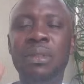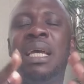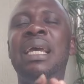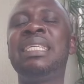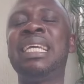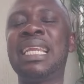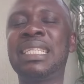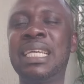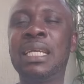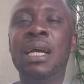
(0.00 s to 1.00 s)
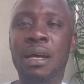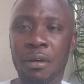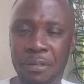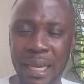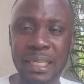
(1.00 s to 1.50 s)
uh, genetic
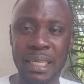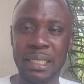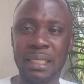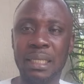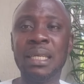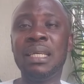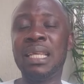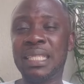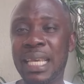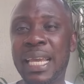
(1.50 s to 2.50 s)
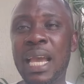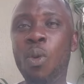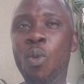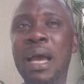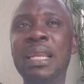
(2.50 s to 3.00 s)
factors the
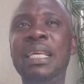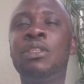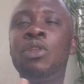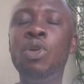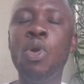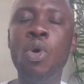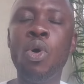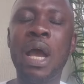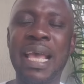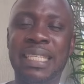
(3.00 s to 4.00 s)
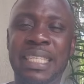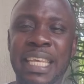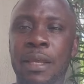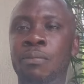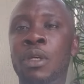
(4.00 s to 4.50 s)
second one is low
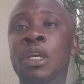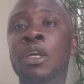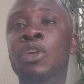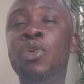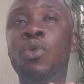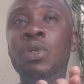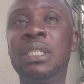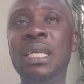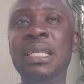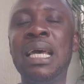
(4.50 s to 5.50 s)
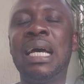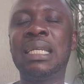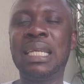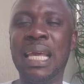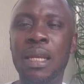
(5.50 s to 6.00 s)
esteem you could see
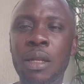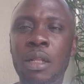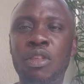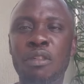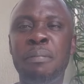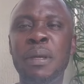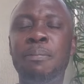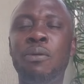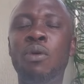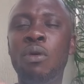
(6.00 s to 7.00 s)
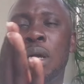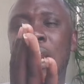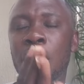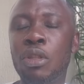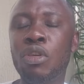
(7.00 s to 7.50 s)
that a lot of people a
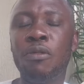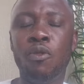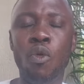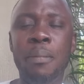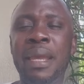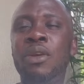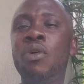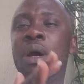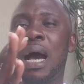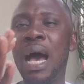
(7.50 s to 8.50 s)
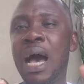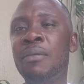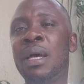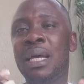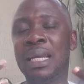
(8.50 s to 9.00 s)
lot of women don't have
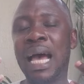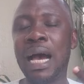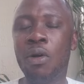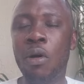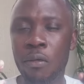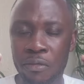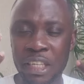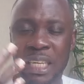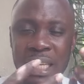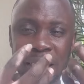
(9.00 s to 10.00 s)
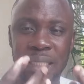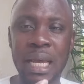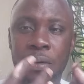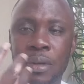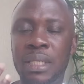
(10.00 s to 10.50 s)
that
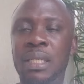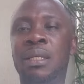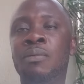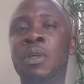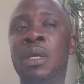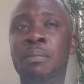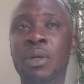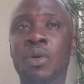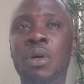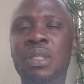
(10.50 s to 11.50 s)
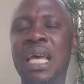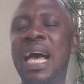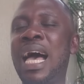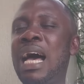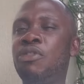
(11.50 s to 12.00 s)
confidentiality because
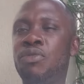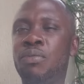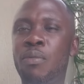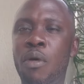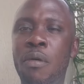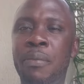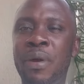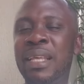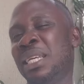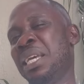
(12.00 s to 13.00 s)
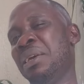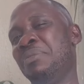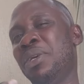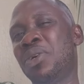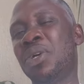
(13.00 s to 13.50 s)
I have small breasts.
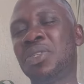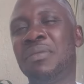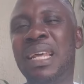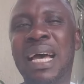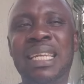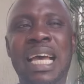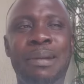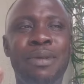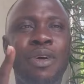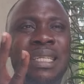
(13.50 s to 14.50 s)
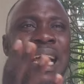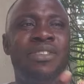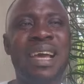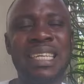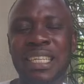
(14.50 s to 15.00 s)
Because of that, I'm not
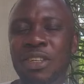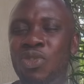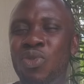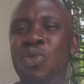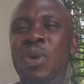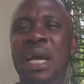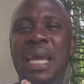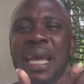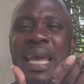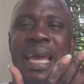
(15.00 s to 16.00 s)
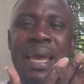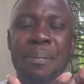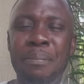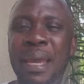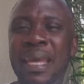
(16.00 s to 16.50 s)
attracting to uh,
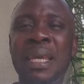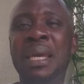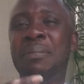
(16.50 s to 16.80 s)
men.